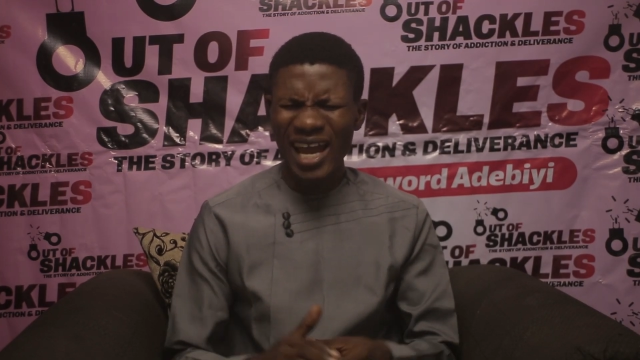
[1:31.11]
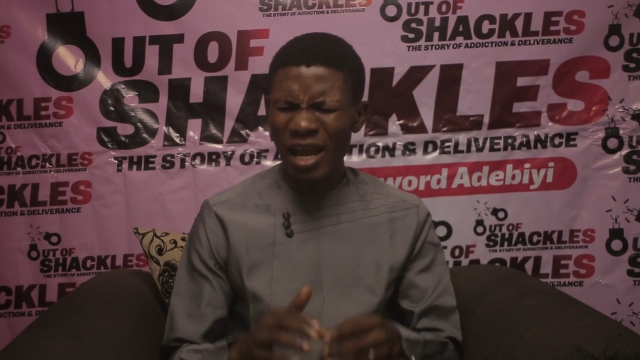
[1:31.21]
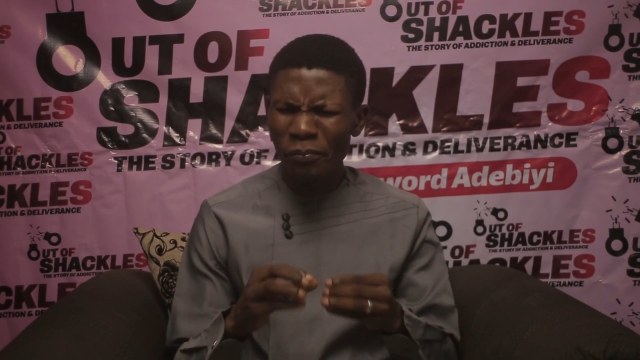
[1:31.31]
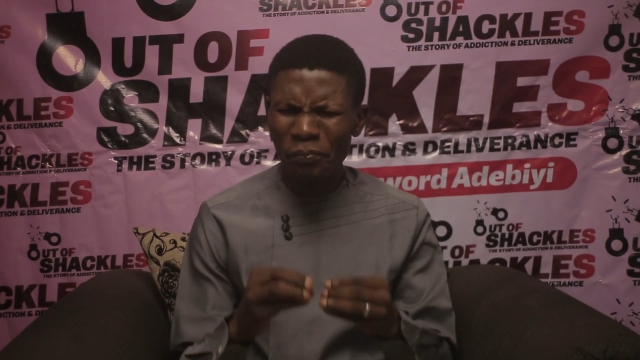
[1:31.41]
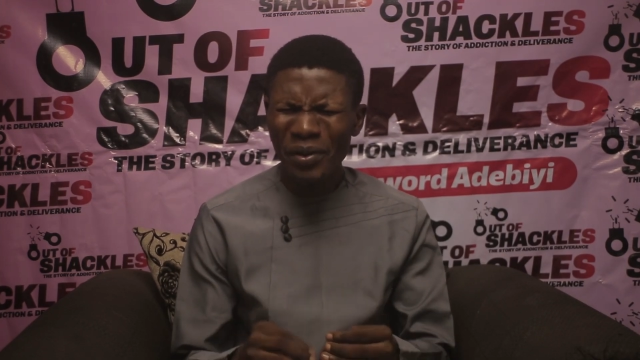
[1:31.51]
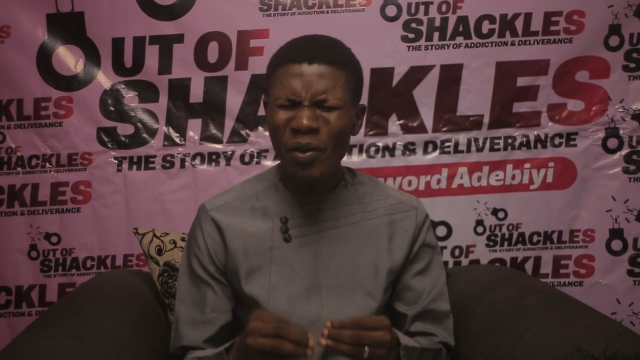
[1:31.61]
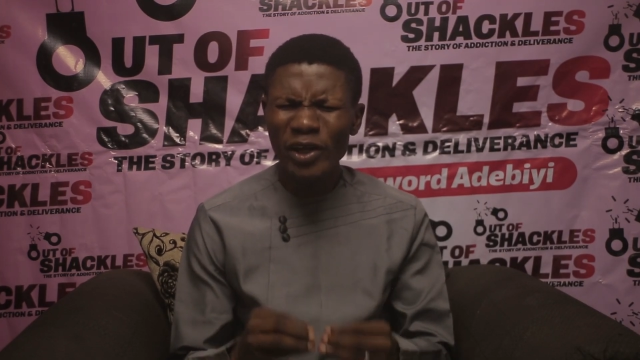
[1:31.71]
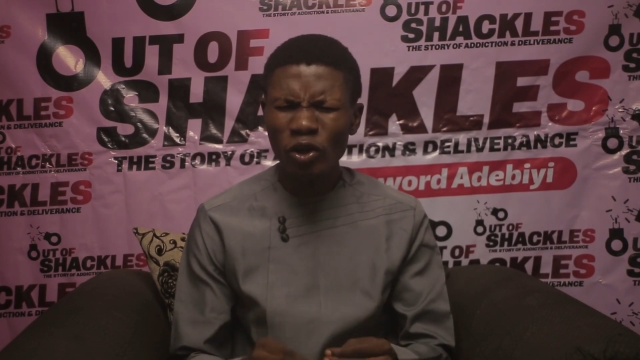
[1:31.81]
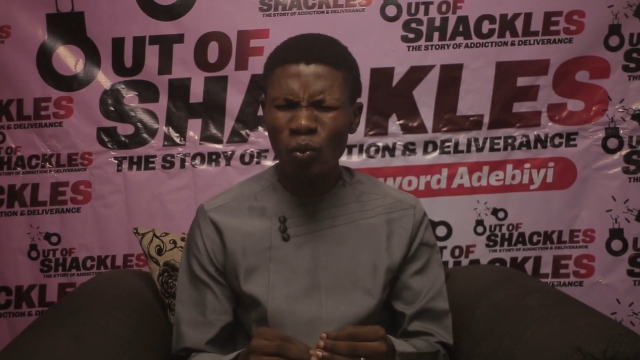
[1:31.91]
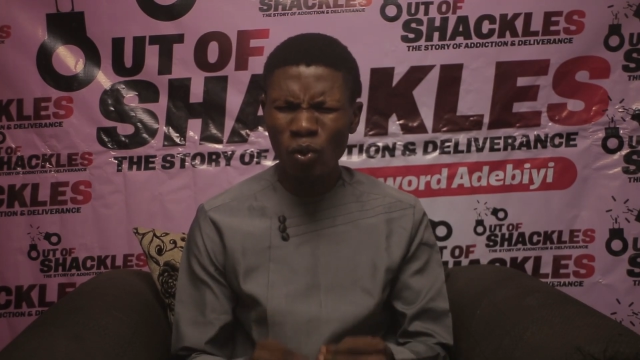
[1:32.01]

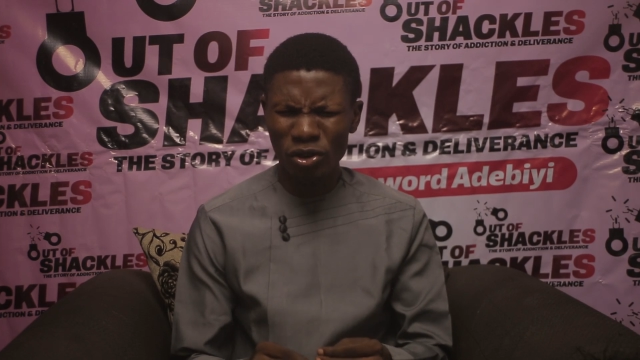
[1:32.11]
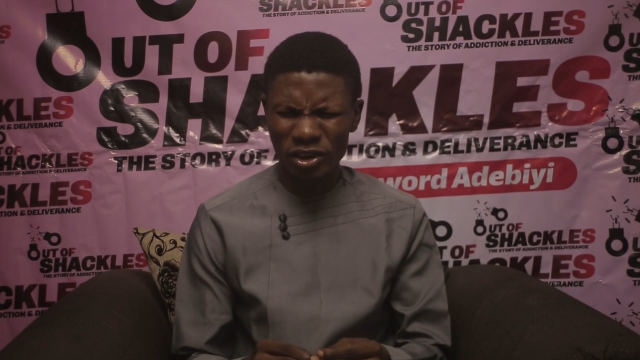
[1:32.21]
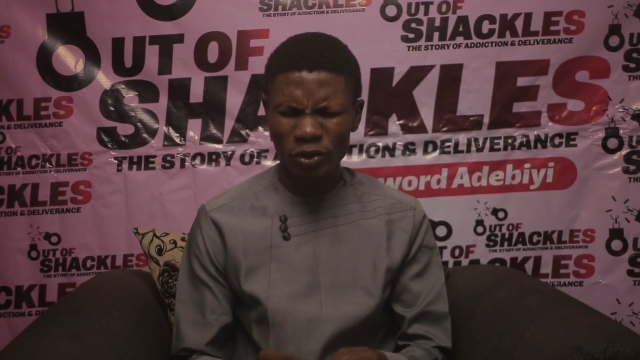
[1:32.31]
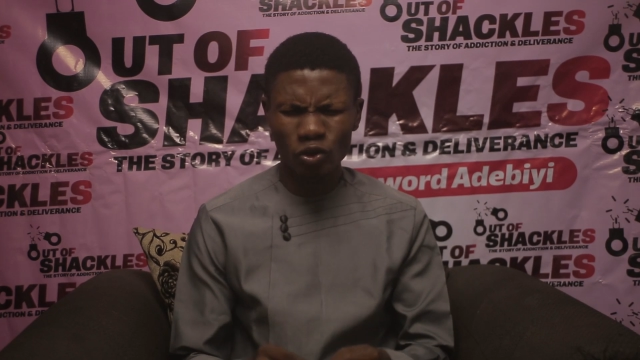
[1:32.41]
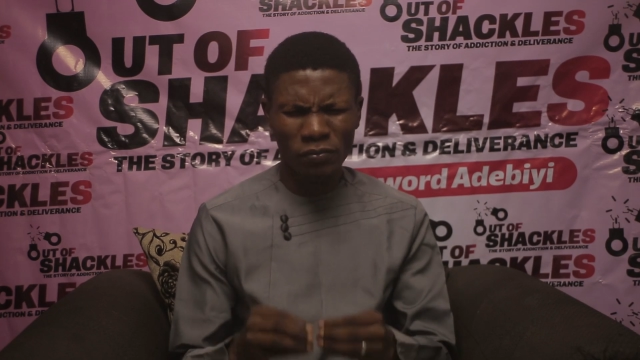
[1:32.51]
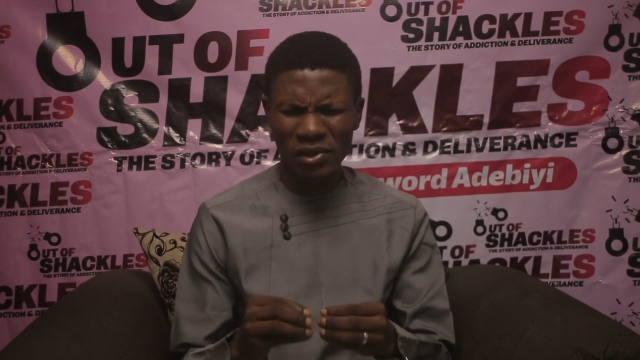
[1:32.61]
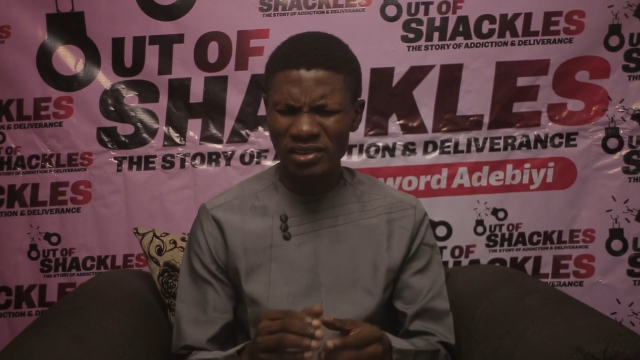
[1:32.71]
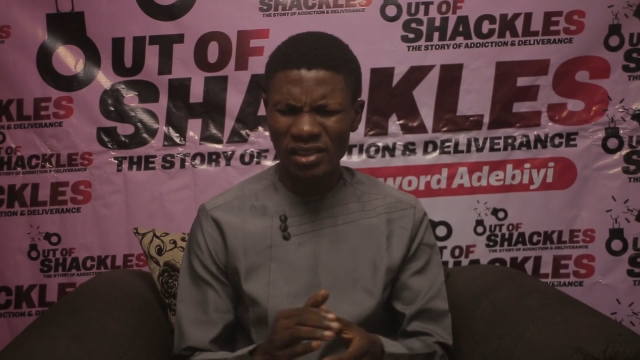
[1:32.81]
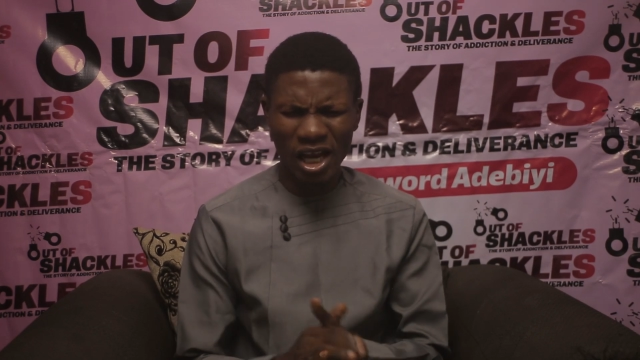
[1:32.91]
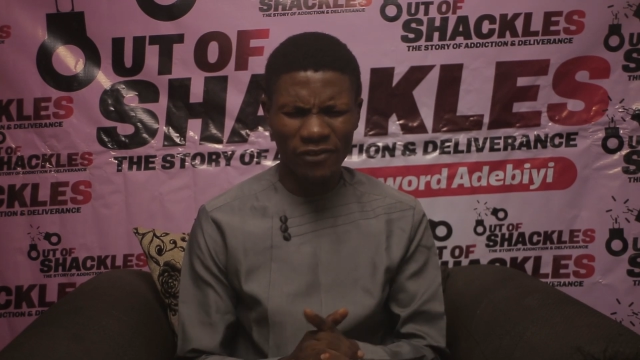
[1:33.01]
Empower your word to
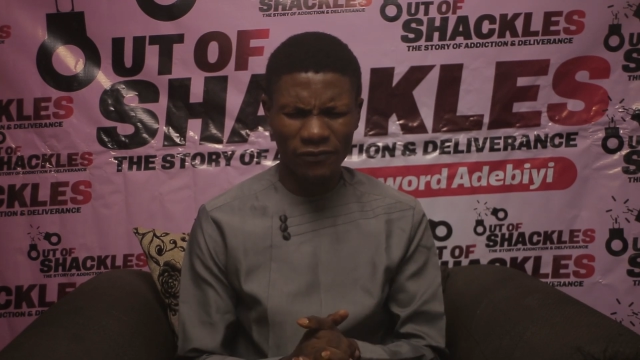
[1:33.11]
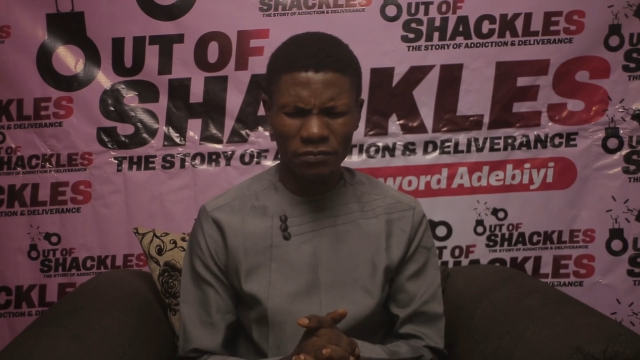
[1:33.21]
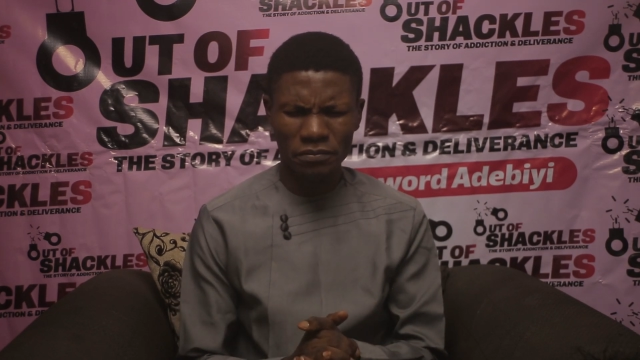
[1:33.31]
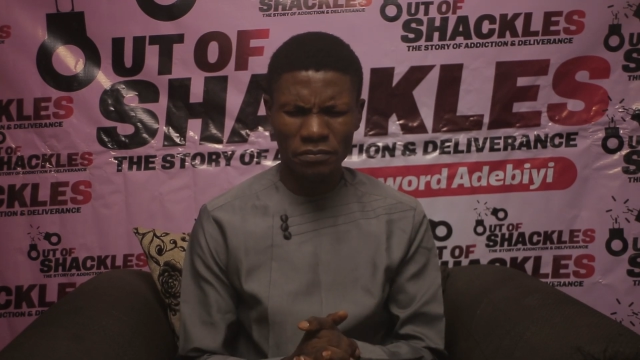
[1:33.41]
bless life.